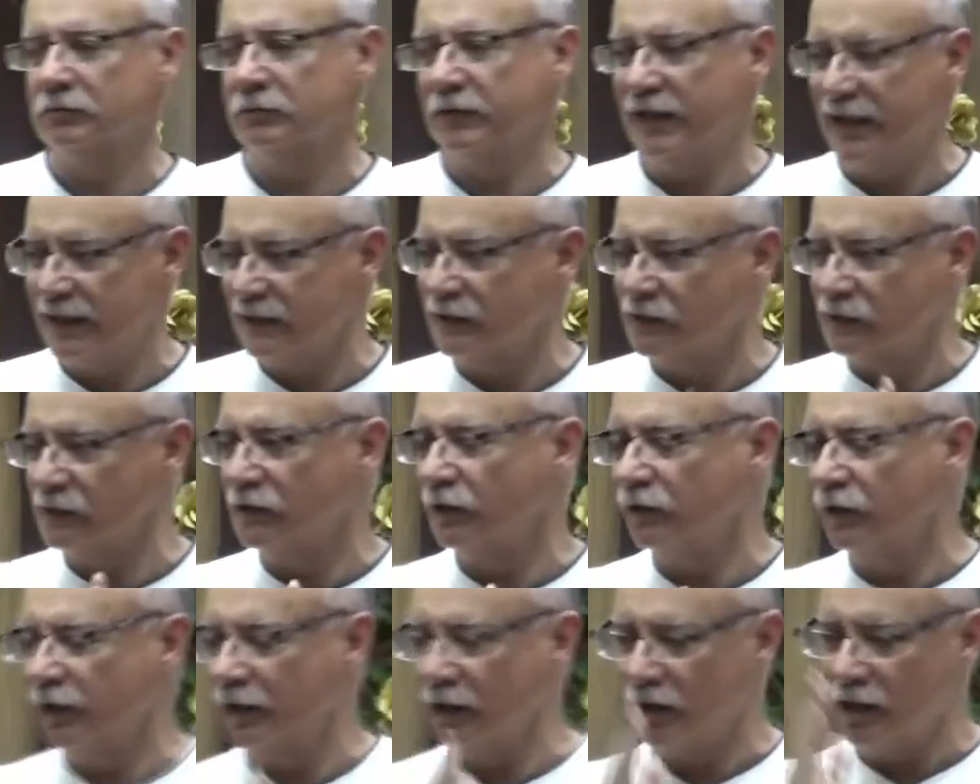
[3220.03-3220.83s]
That's the
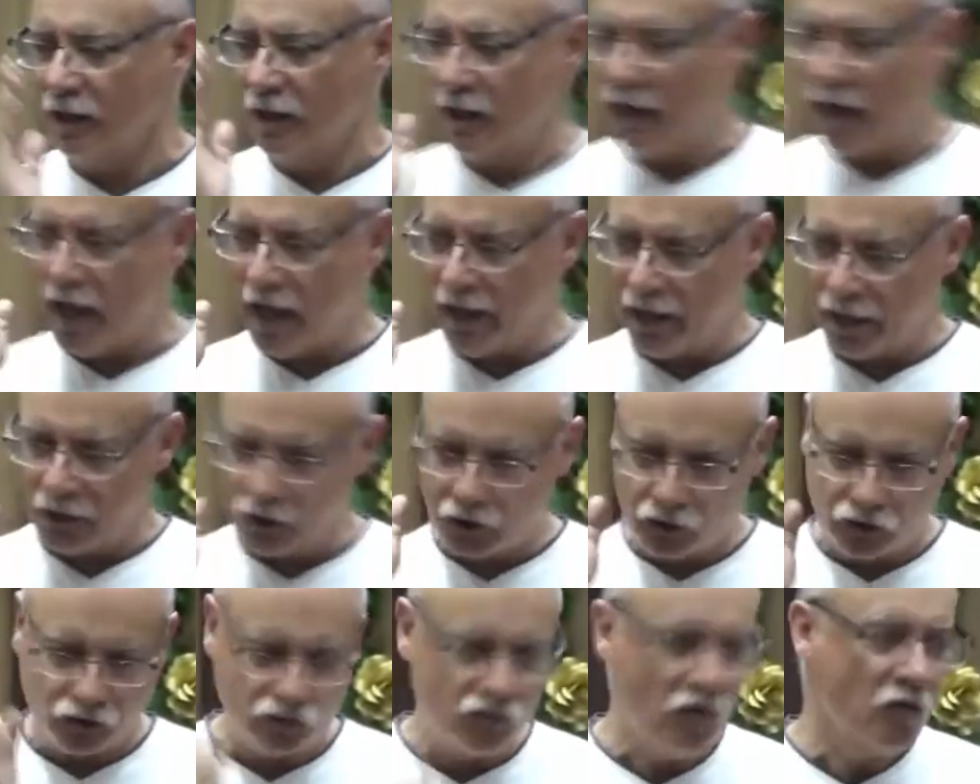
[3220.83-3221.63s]
thing, and a
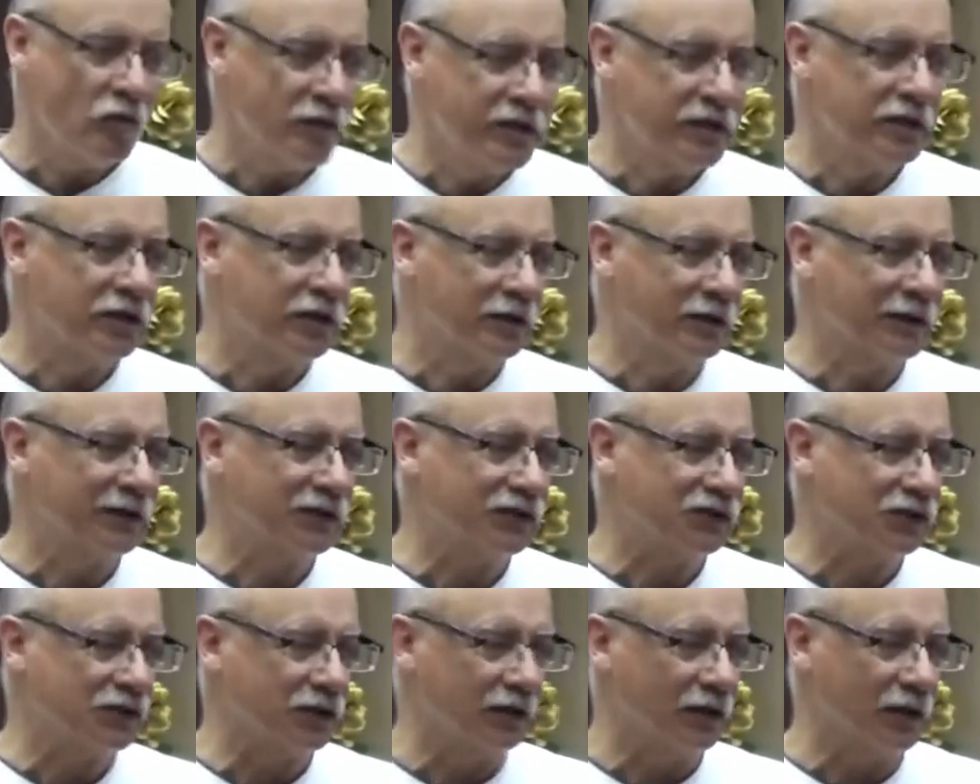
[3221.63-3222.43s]
growing
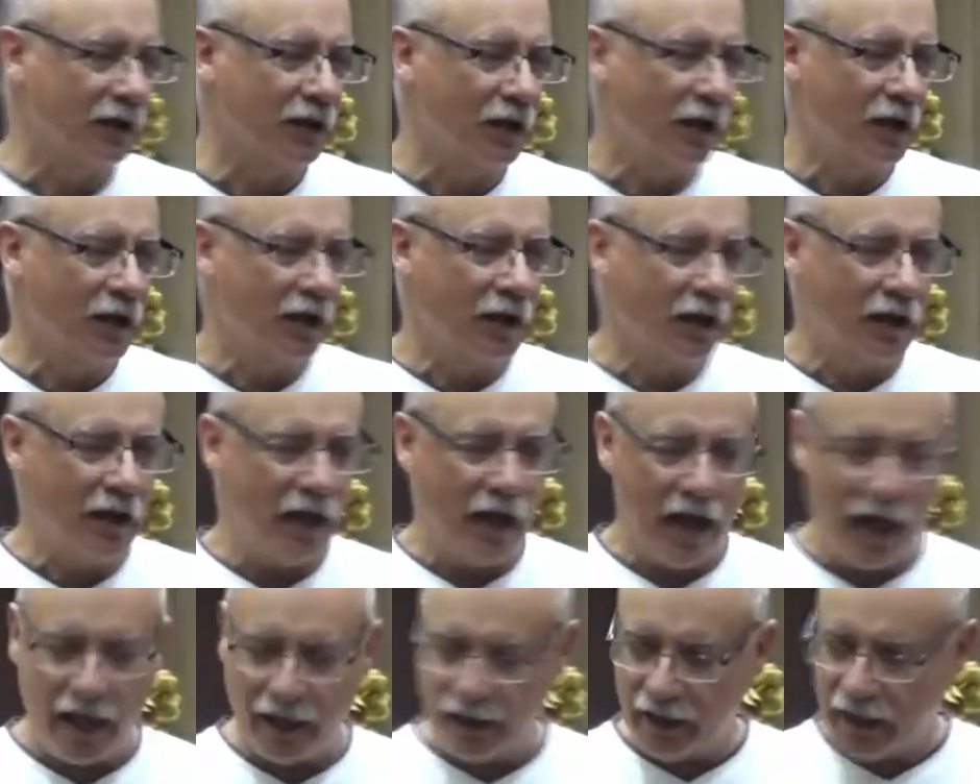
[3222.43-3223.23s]
Christian,
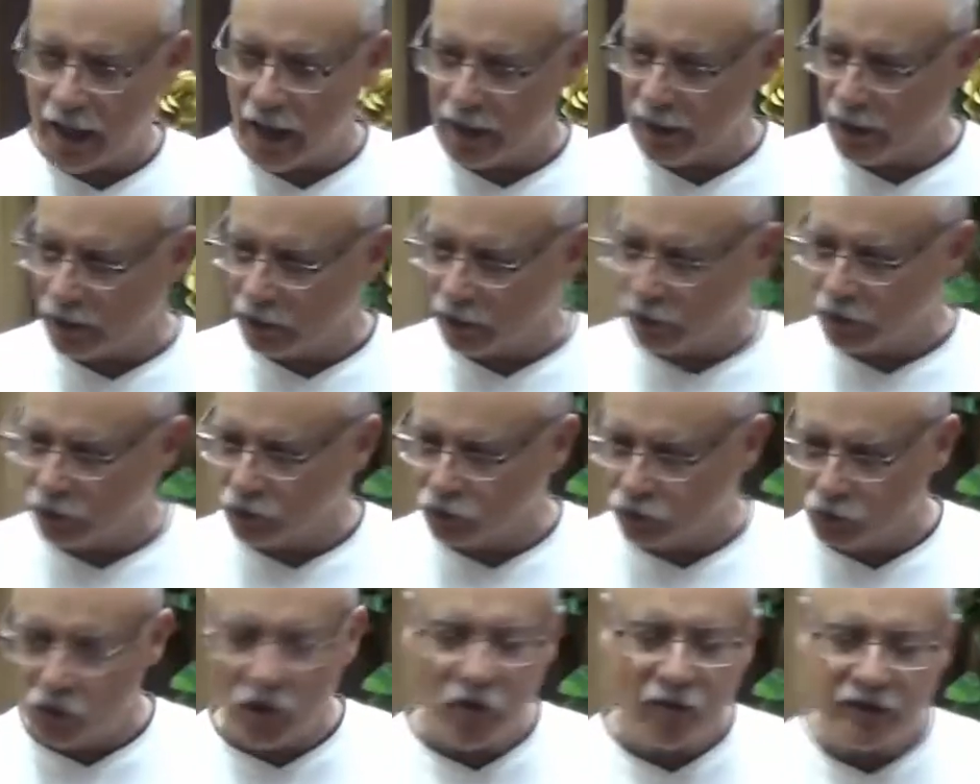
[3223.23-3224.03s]
and a
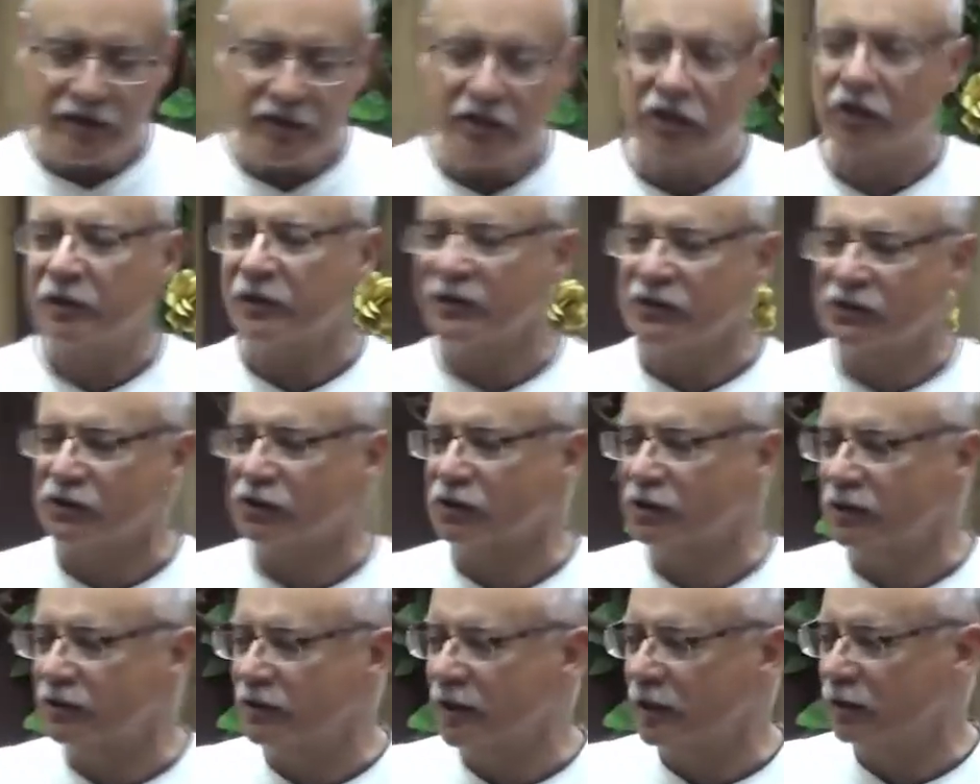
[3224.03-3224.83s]
growing
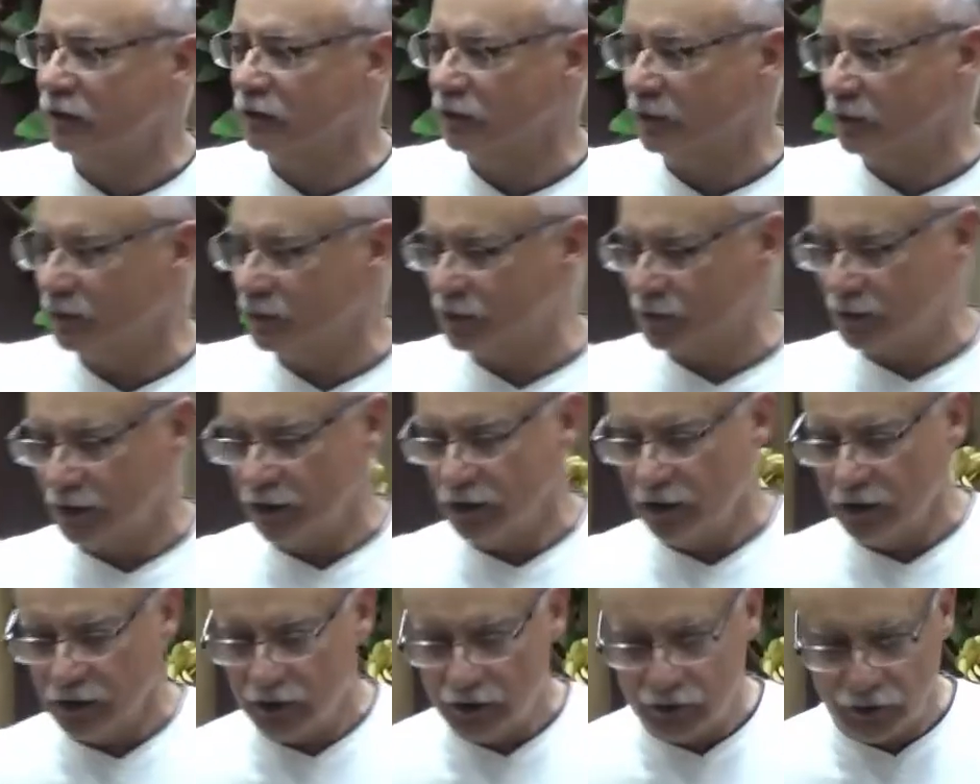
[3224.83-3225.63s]
Christian then who's
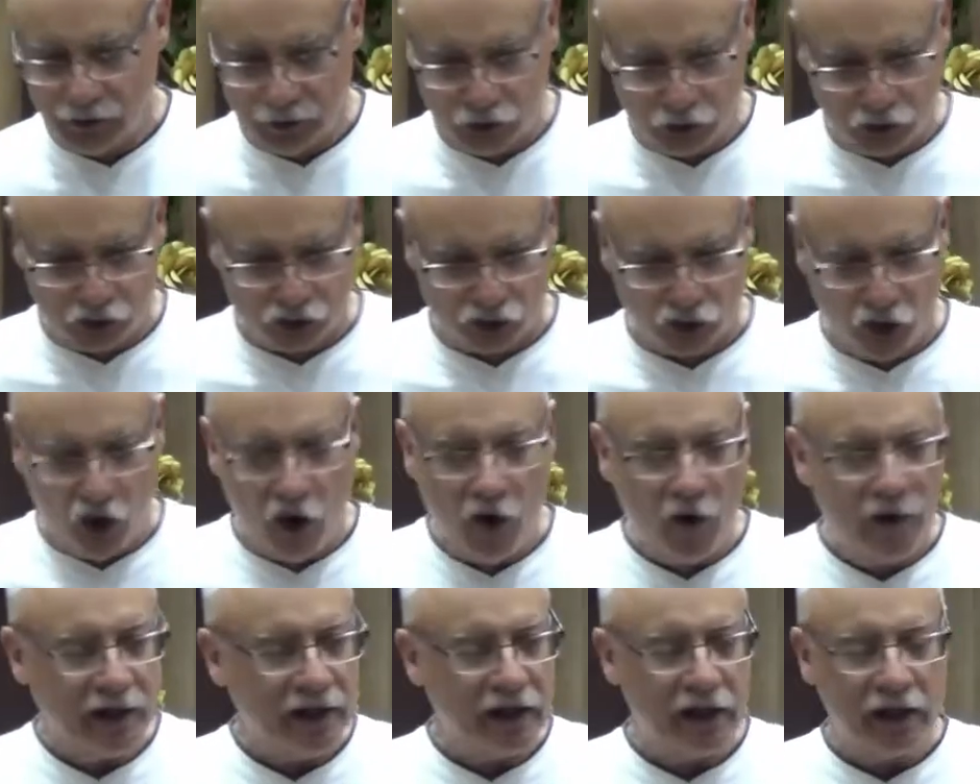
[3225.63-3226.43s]

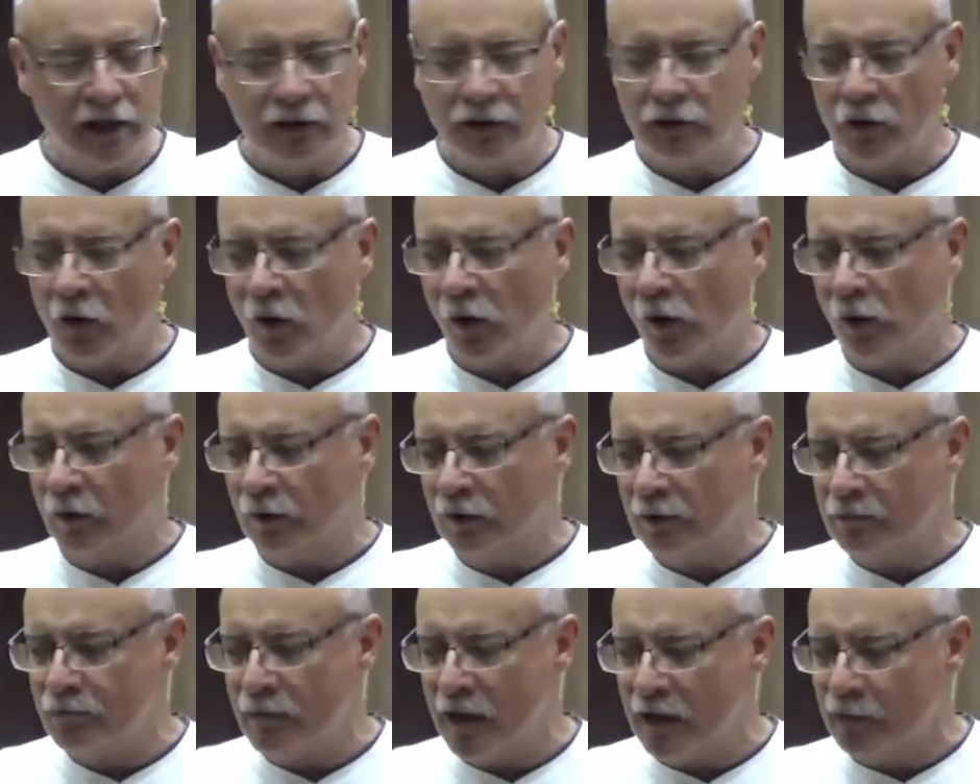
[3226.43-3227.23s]
drawing in all
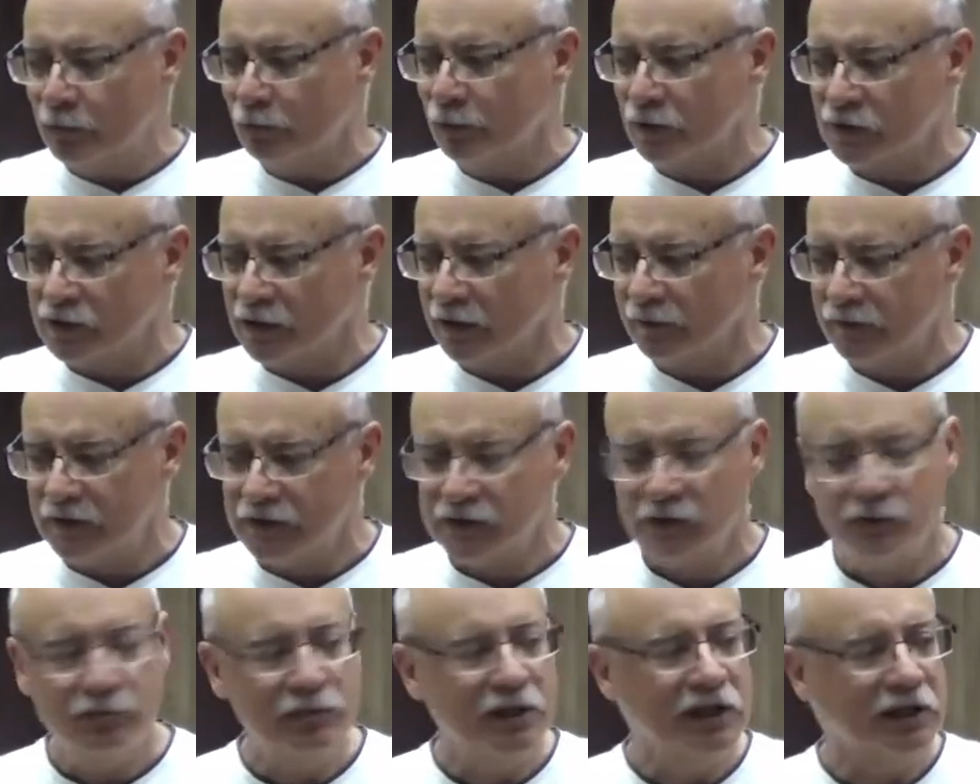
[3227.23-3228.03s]
the members of
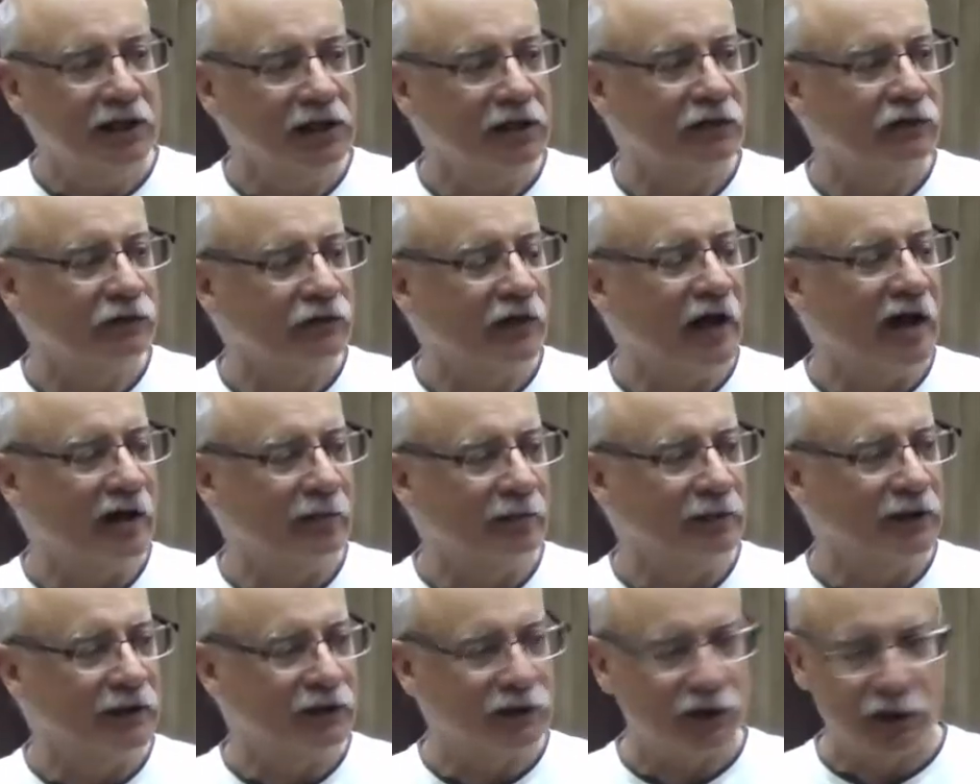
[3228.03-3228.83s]
his immediate
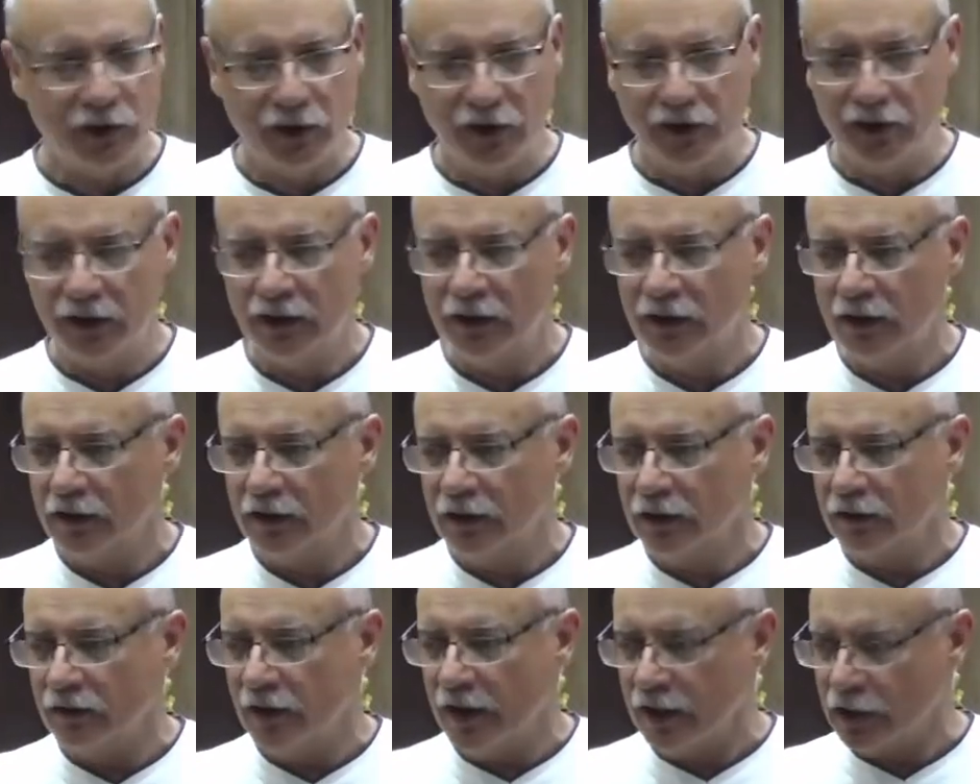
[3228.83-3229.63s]
family so that
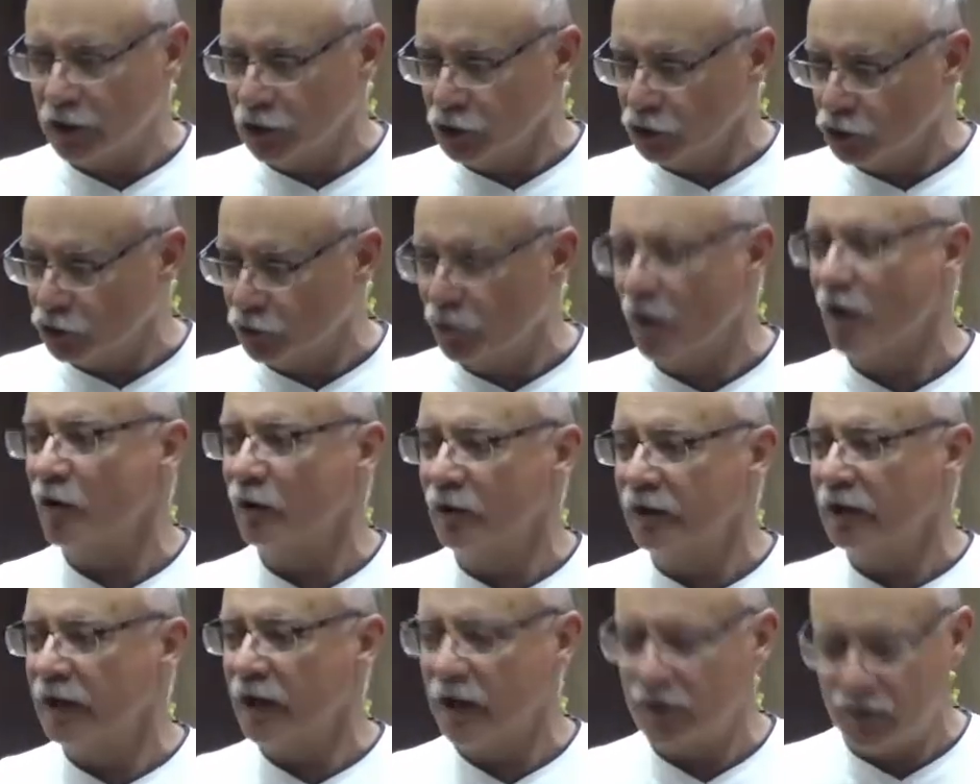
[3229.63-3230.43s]
they can grow
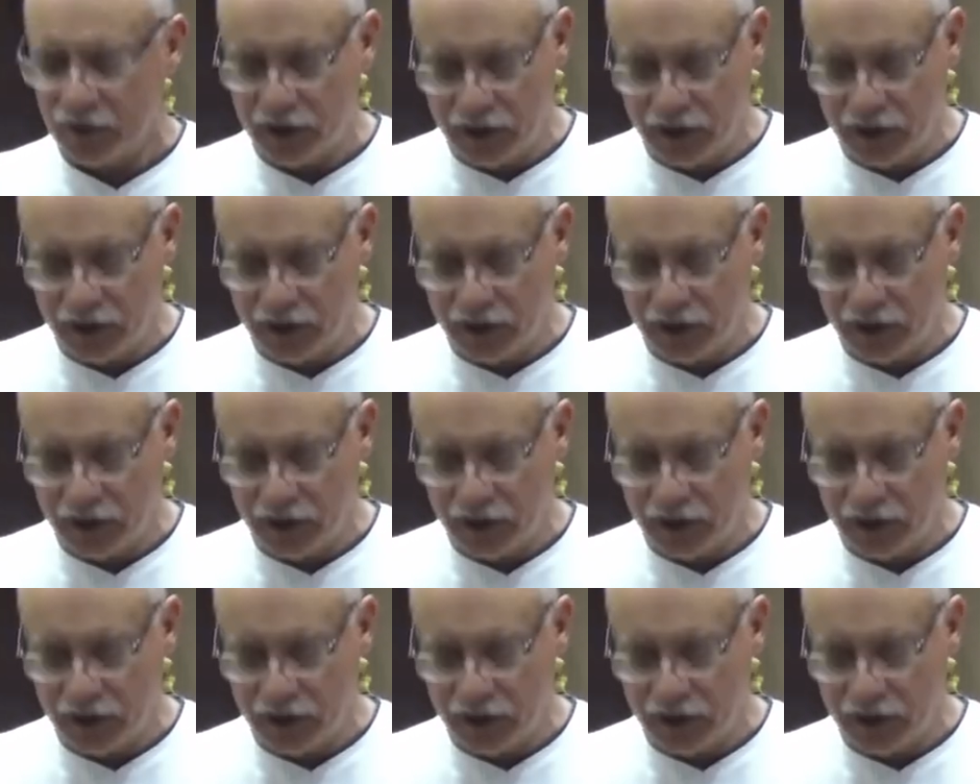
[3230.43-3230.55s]
together.